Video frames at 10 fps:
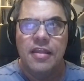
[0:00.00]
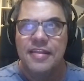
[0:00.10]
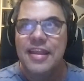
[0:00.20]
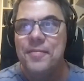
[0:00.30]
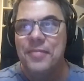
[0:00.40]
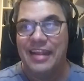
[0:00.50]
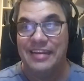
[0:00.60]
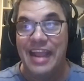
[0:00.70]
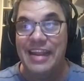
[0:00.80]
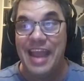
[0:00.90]
seem
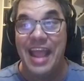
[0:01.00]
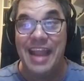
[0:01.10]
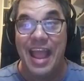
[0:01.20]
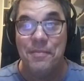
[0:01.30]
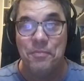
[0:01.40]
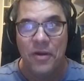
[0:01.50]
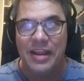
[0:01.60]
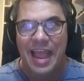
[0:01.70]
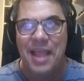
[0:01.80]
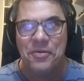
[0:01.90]
like
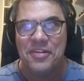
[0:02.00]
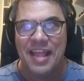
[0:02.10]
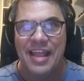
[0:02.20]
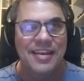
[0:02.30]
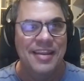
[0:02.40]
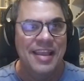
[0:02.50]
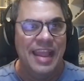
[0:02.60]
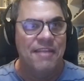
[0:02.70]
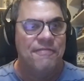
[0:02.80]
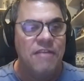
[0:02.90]
99.9%
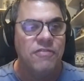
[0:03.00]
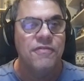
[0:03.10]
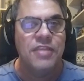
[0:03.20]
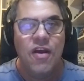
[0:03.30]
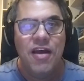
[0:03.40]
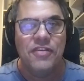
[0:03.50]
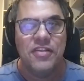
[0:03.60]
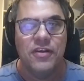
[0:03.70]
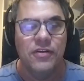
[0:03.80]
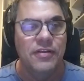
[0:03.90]
in favor of the
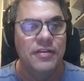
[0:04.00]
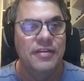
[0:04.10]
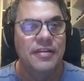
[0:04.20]
officer?